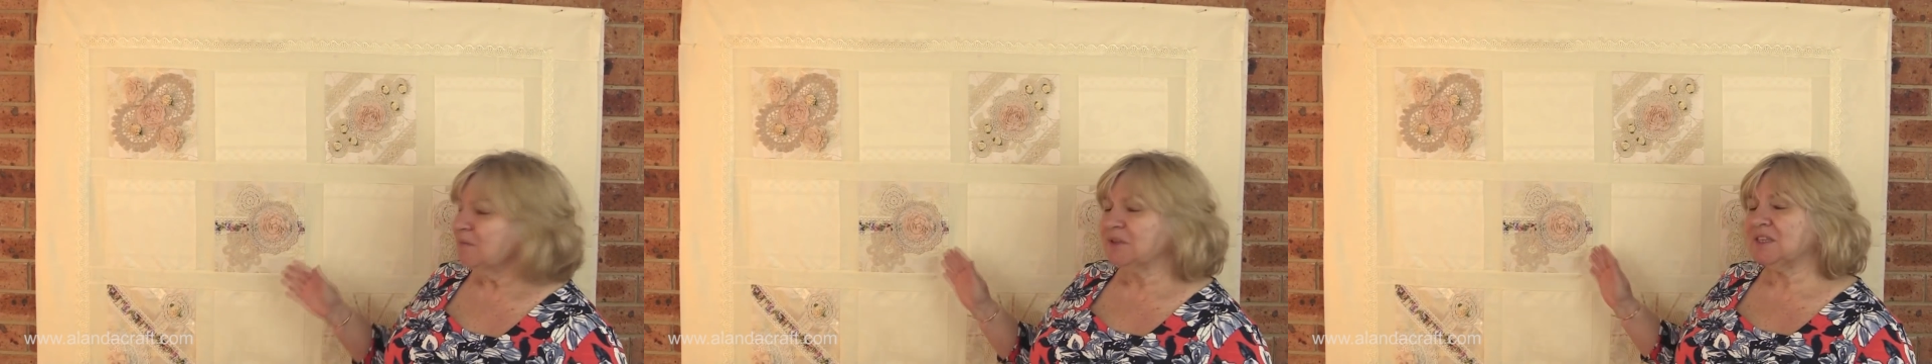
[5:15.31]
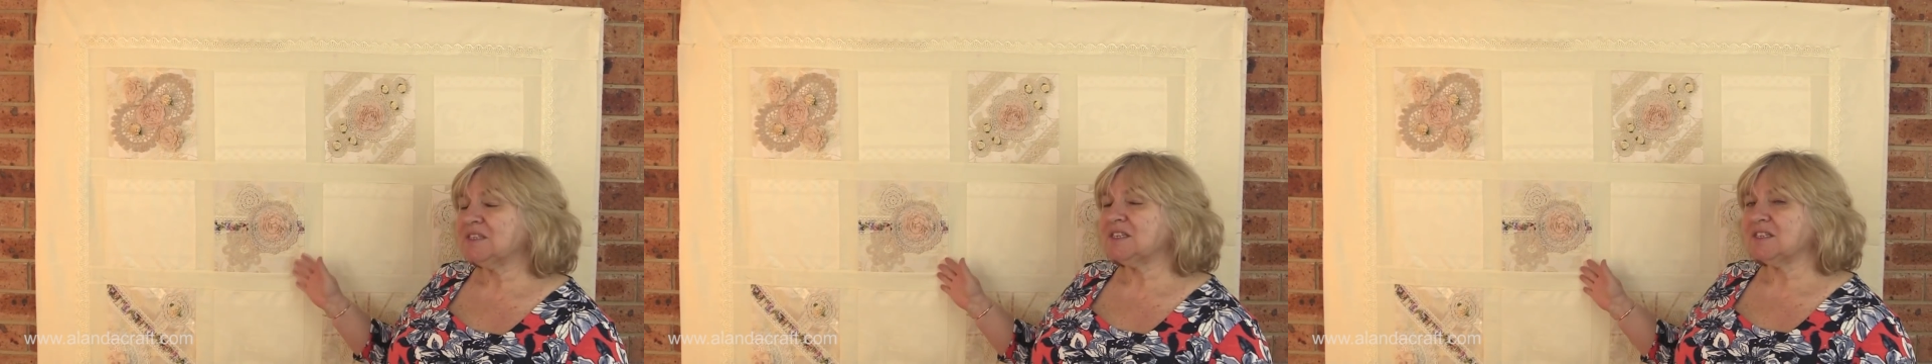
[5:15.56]

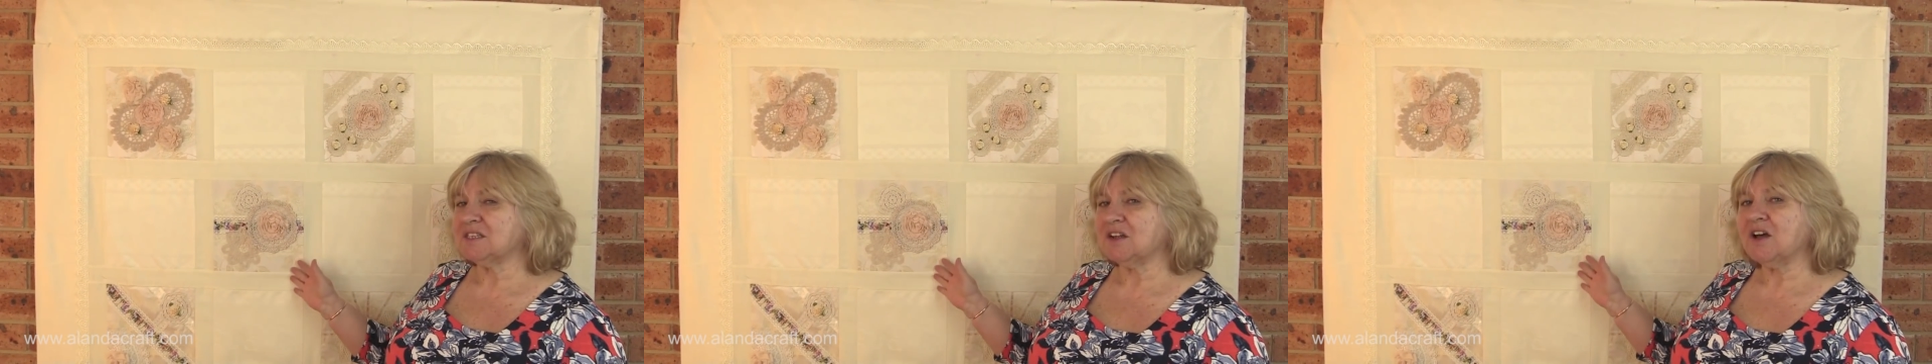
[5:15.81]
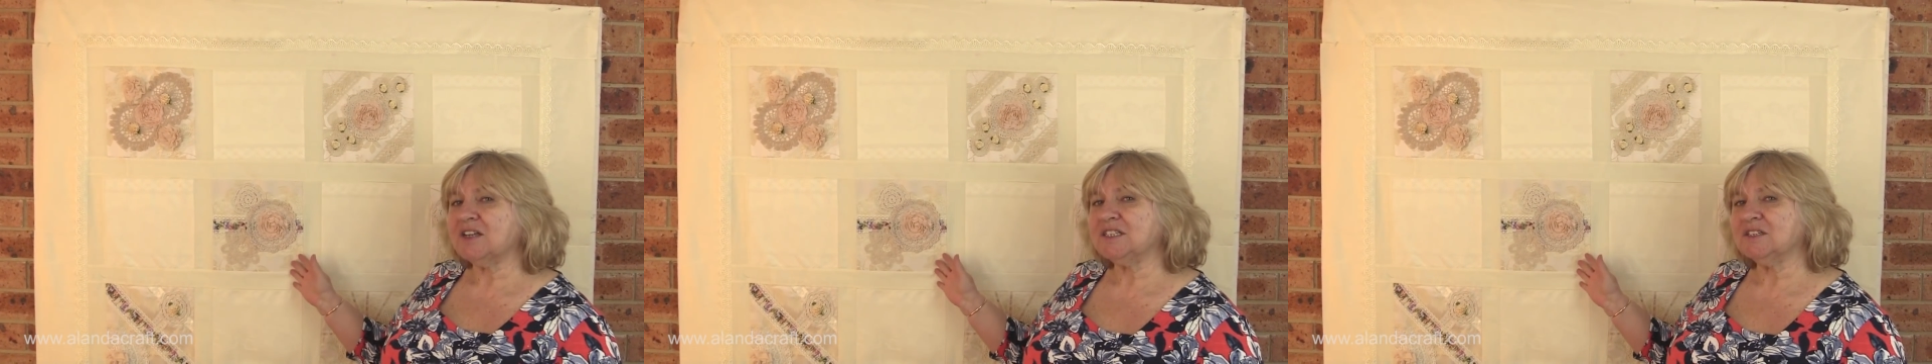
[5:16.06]
But this is an
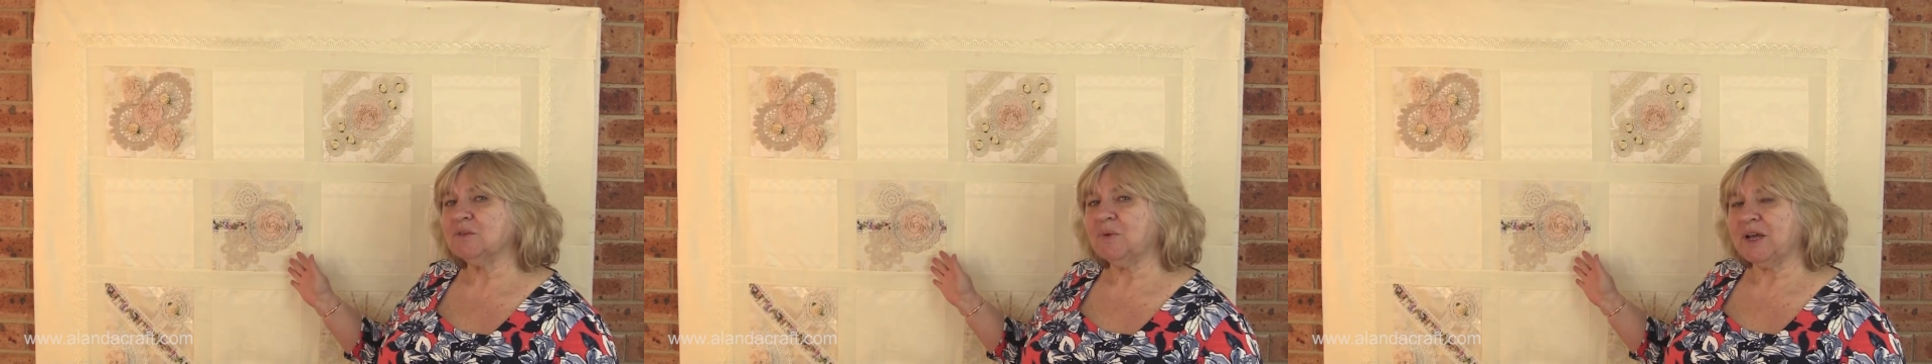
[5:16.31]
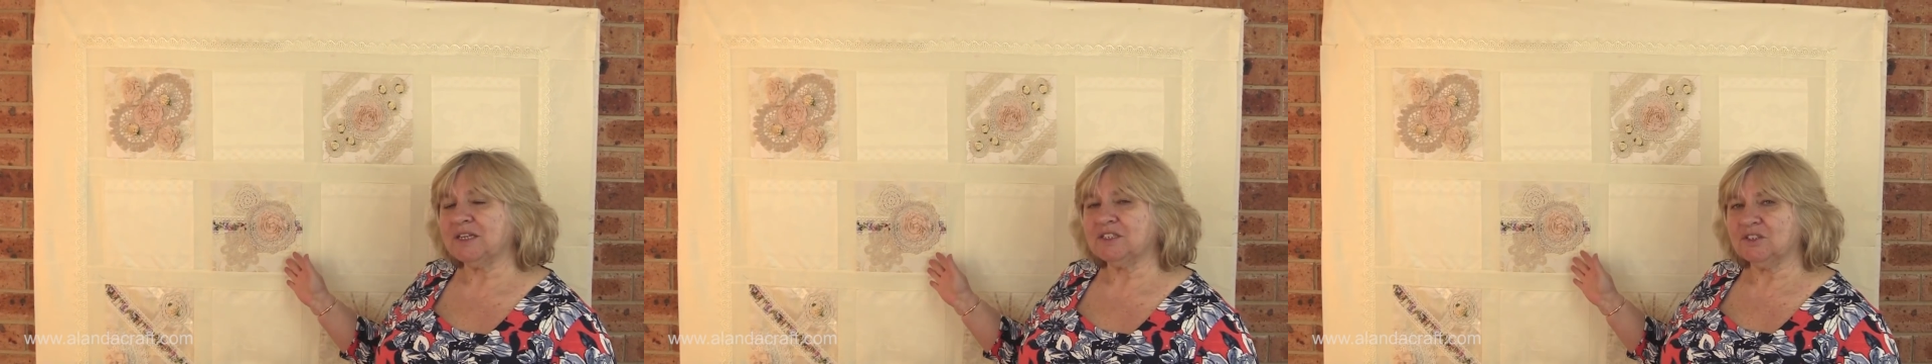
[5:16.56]
ideal
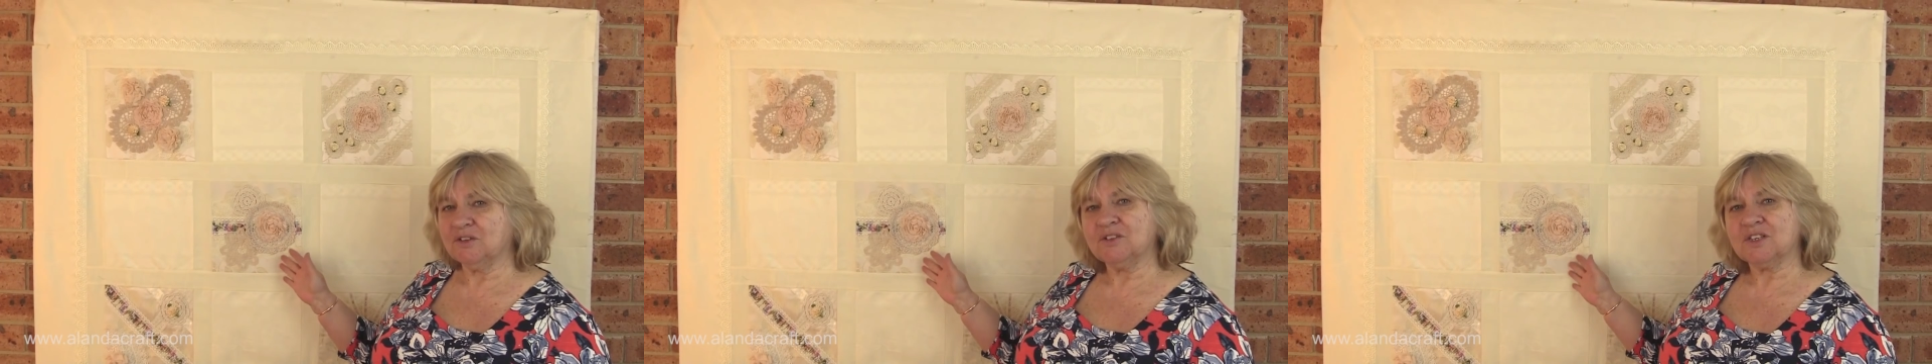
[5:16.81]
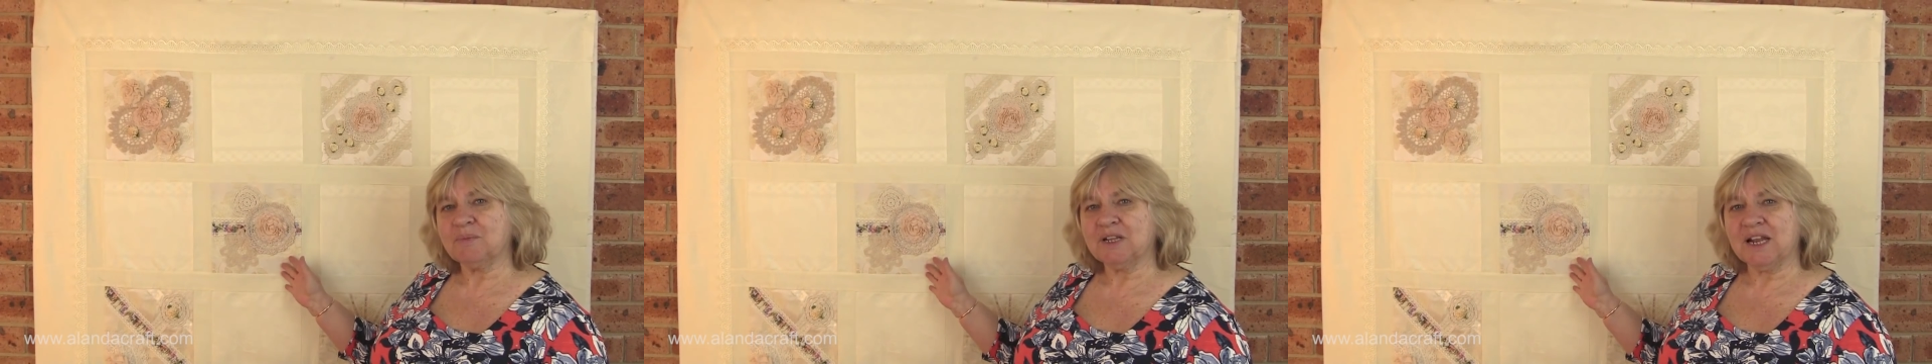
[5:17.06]
way to
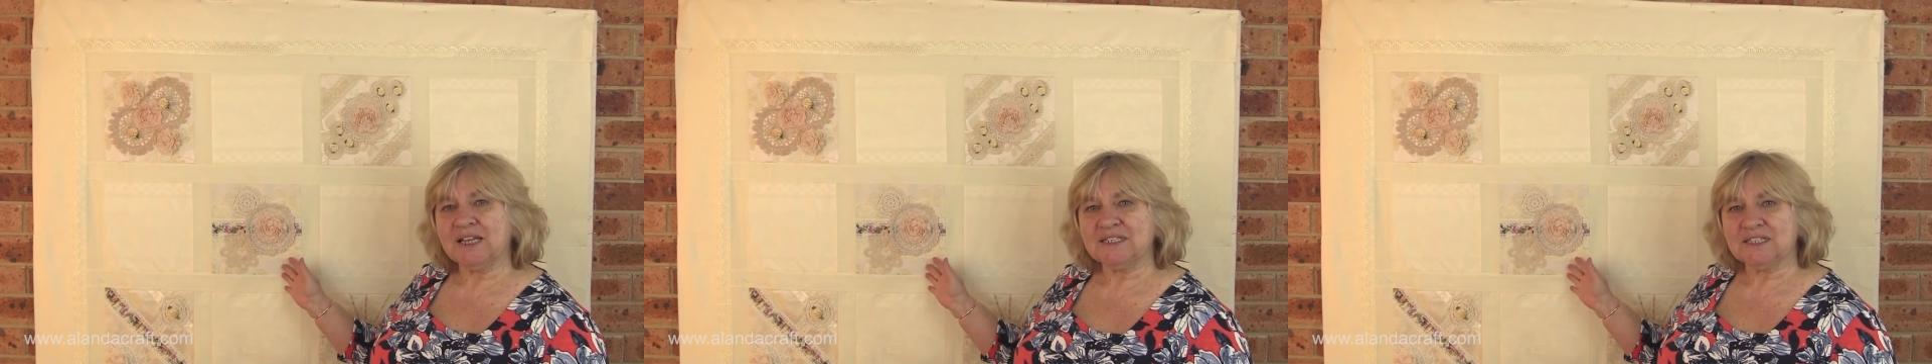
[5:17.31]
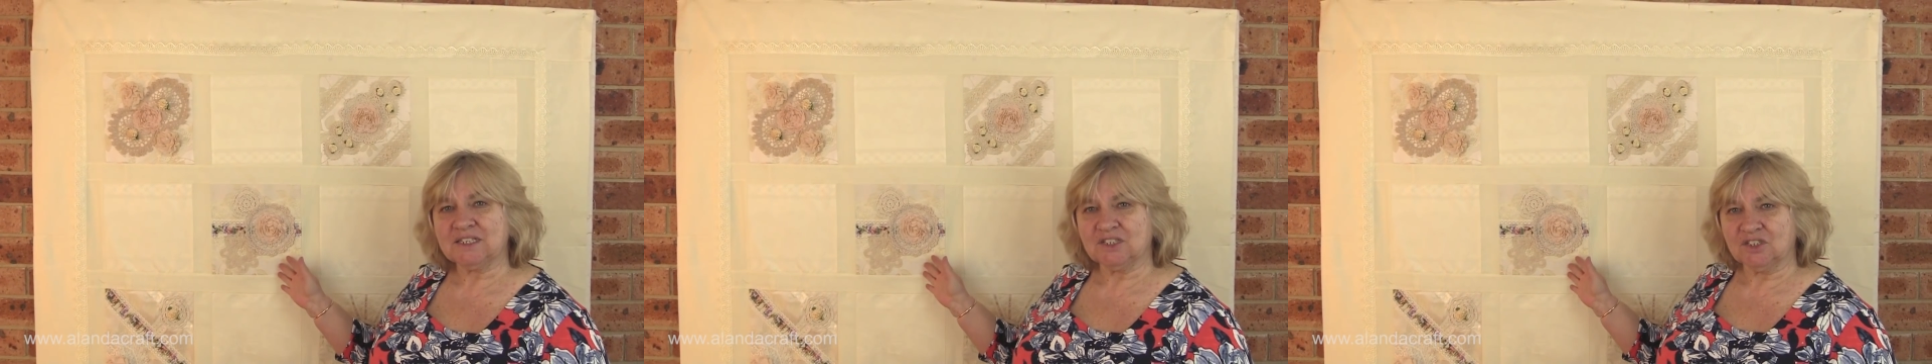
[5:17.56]
use up your
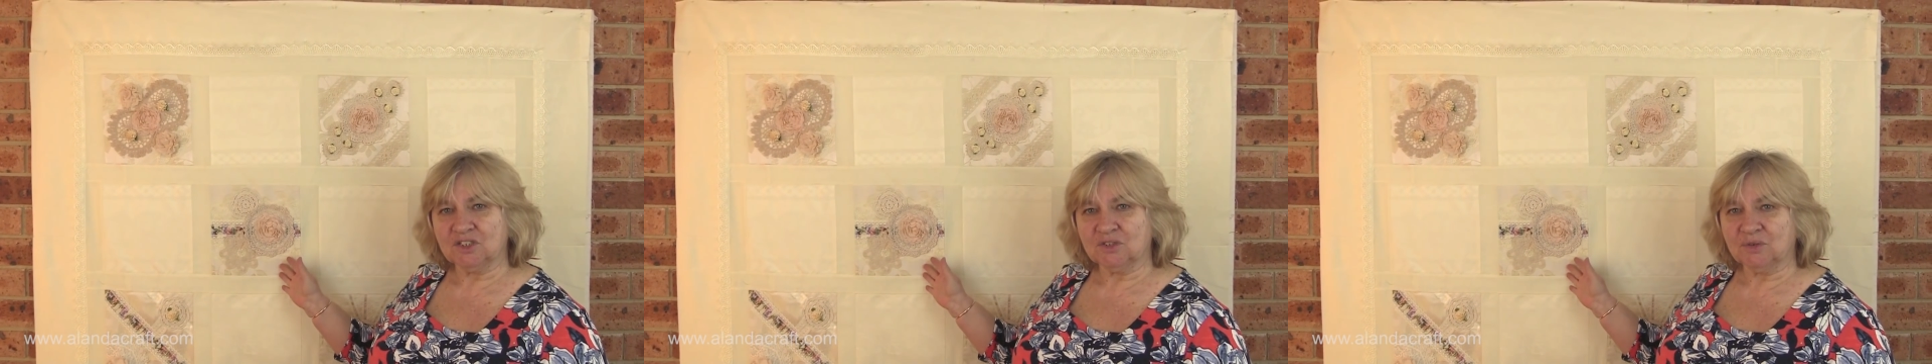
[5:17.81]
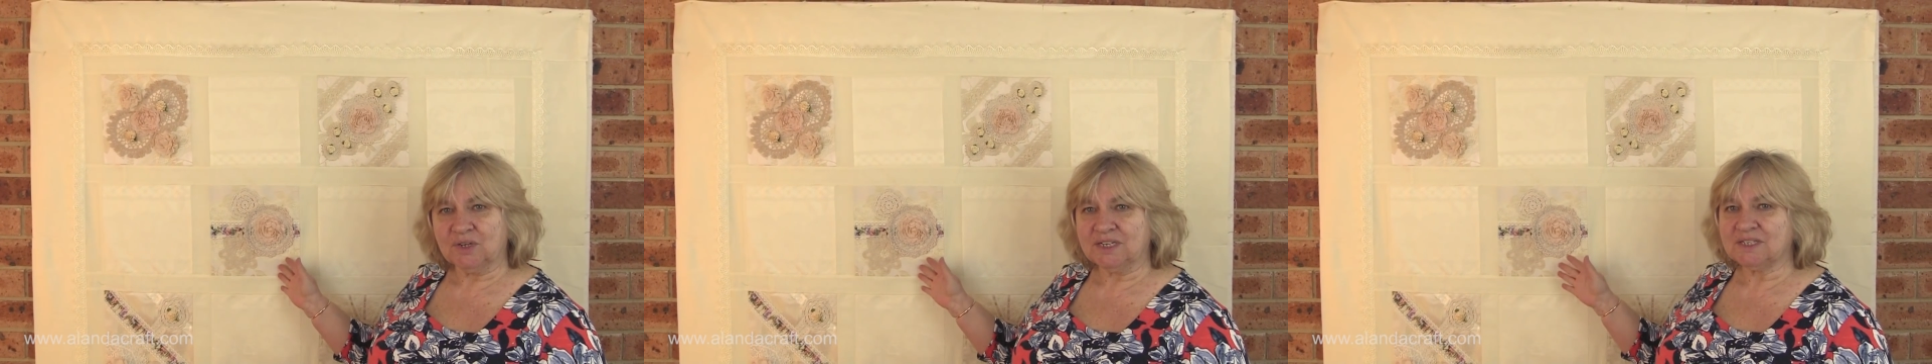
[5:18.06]
laces and your
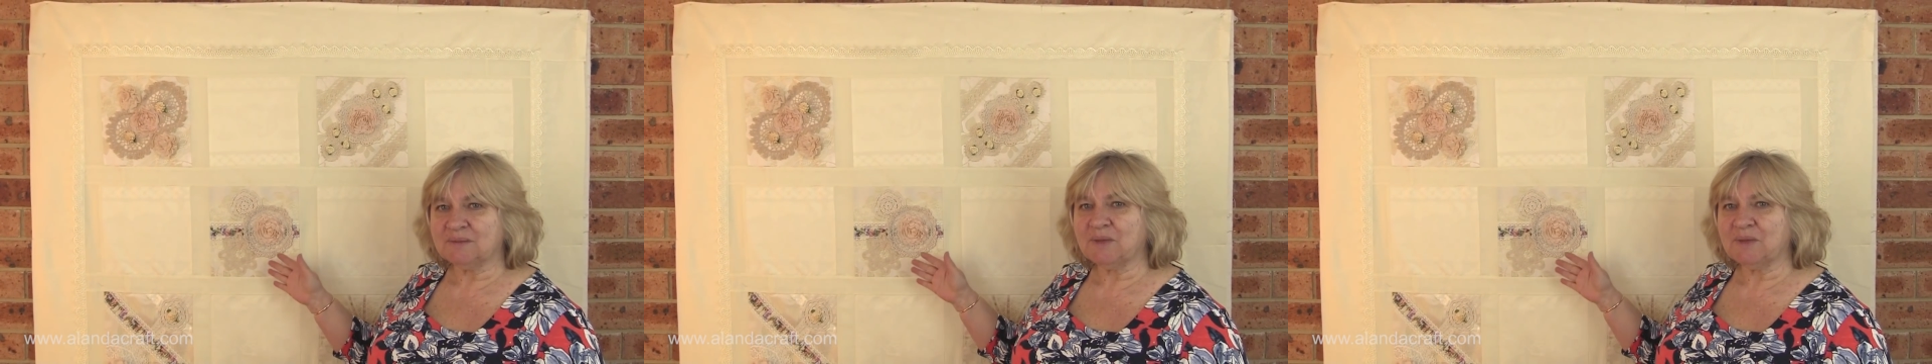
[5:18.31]
doilies.